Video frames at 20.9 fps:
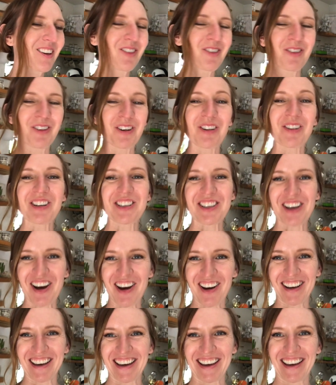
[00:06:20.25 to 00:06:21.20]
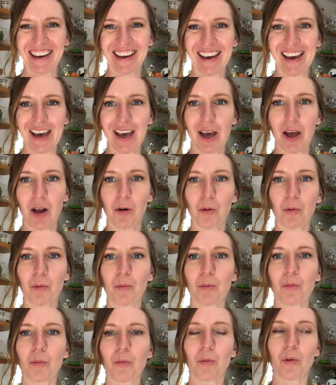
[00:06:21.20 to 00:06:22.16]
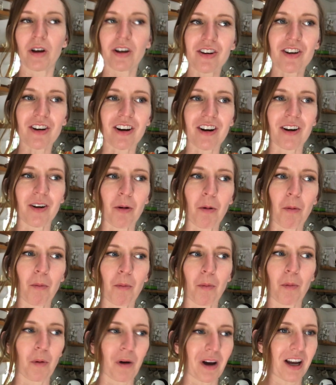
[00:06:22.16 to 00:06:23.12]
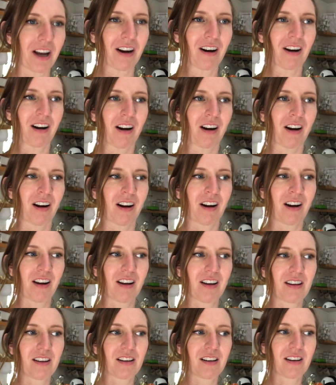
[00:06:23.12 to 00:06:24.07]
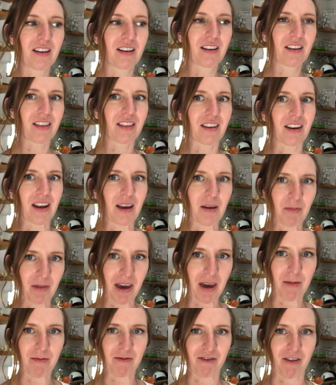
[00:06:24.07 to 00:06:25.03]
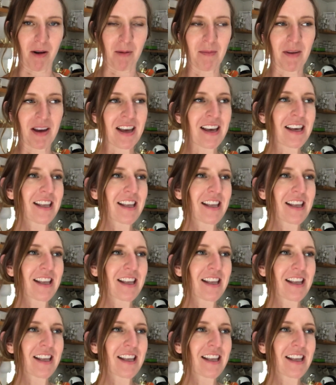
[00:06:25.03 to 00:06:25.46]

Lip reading: We were talking and wondered where the name came from.